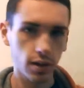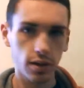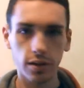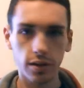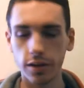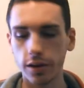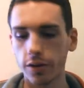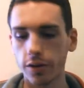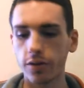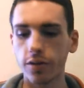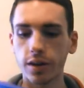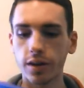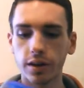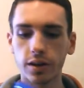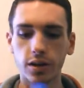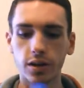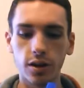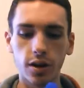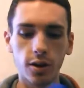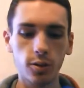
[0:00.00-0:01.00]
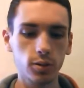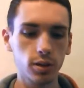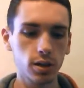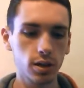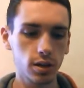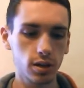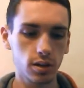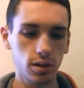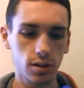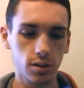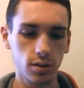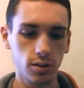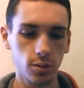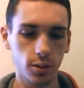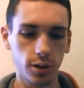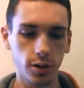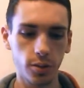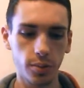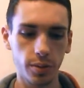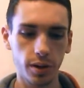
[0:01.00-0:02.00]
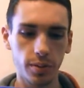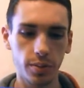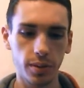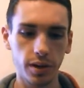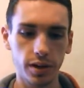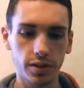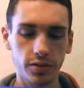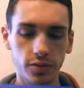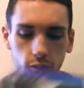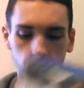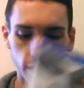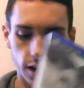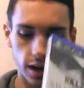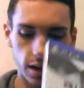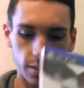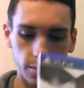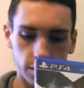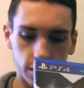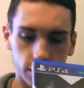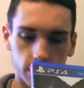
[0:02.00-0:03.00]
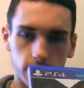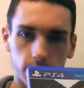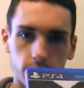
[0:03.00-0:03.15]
Another thing to note when opening PS4 games,